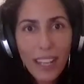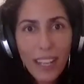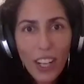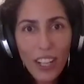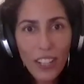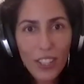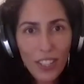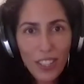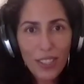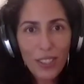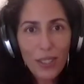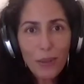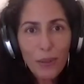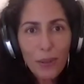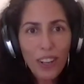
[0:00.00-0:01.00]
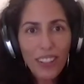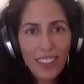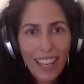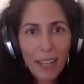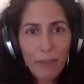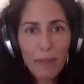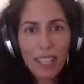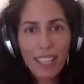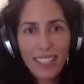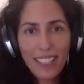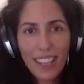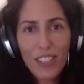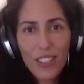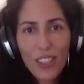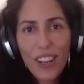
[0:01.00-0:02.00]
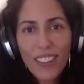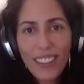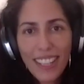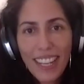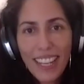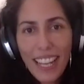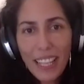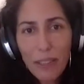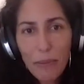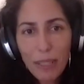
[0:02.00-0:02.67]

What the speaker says: not just do all that? Because I saw the need.